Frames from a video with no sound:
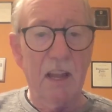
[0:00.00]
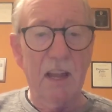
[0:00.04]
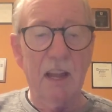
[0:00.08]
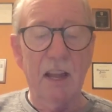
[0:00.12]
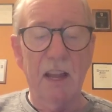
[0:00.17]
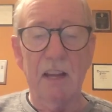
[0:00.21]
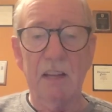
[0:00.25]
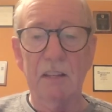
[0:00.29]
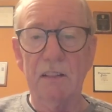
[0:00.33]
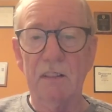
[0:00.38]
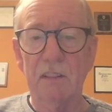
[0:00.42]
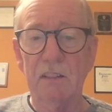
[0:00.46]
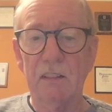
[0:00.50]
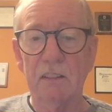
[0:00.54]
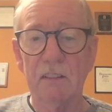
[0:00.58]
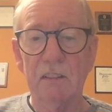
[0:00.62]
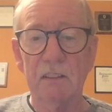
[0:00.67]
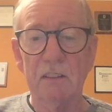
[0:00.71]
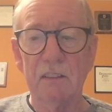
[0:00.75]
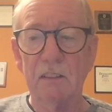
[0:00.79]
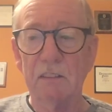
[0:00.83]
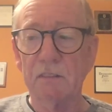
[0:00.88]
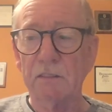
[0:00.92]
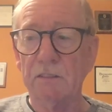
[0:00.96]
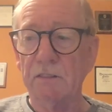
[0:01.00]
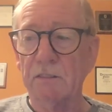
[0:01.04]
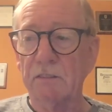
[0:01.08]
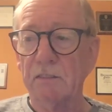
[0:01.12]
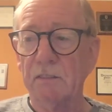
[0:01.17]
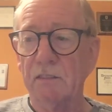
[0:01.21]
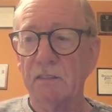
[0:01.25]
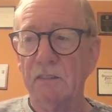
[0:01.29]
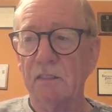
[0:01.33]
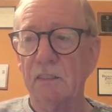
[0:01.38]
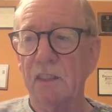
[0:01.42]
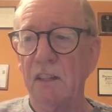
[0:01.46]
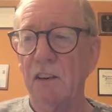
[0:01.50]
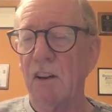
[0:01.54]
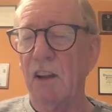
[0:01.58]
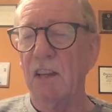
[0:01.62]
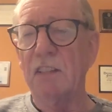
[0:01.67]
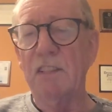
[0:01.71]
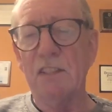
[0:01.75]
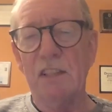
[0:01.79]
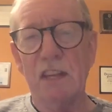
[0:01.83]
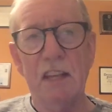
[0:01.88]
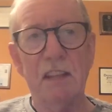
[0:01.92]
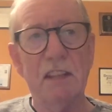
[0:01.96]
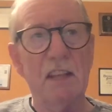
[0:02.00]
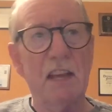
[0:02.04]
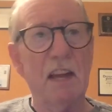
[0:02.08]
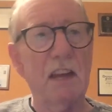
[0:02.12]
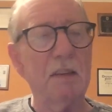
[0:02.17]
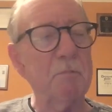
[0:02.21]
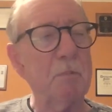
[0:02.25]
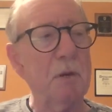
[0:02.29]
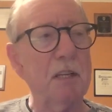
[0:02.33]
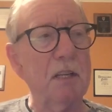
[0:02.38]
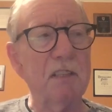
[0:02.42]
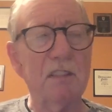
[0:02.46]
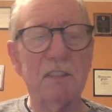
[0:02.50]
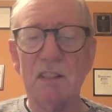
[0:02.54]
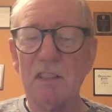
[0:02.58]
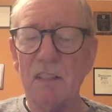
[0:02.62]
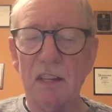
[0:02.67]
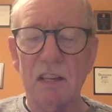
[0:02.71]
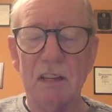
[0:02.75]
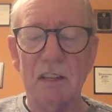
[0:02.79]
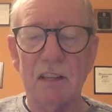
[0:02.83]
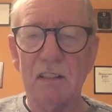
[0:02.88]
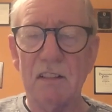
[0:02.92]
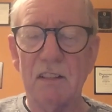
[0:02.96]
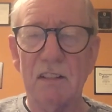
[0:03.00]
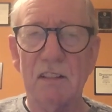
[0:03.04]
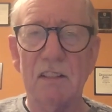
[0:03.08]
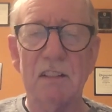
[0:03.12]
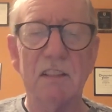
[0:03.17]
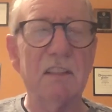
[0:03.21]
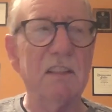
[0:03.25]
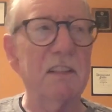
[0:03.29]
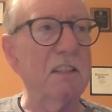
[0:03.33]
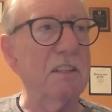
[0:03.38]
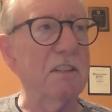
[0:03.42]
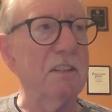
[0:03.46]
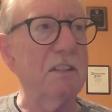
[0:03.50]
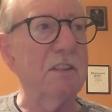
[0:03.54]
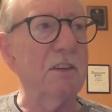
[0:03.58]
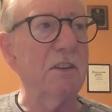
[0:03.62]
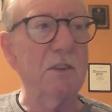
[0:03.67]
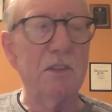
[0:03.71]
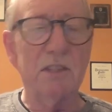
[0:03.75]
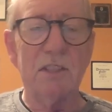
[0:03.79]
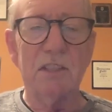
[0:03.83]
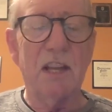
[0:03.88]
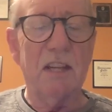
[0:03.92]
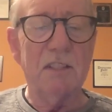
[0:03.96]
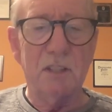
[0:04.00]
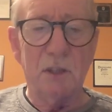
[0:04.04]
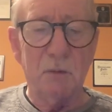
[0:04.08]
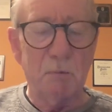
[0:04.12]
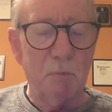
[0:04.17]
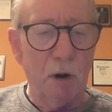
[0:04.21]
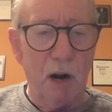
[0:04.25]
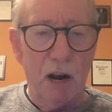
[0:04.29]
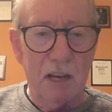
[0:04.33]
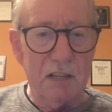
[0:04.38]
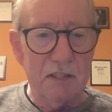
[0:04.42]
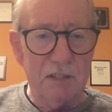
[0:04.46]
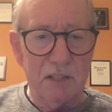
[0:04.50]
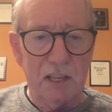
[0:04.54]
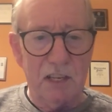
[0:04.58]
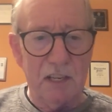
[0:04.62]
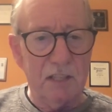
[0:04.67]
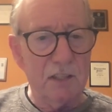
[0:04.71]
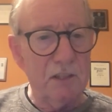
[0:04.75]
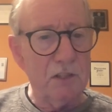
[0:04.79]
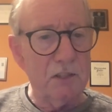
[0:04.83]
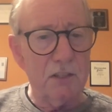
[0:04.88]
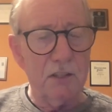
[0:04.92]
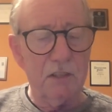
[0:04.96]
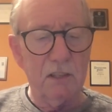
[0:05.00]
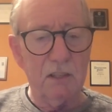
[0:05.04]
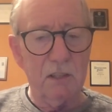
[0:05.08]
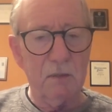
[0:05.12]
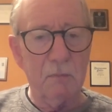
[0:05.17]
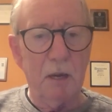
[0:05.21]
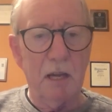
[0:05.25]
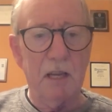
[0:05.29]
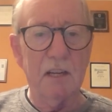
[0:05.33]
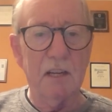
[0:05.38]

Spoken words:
And, I say that, but it's not surprising. And just look at the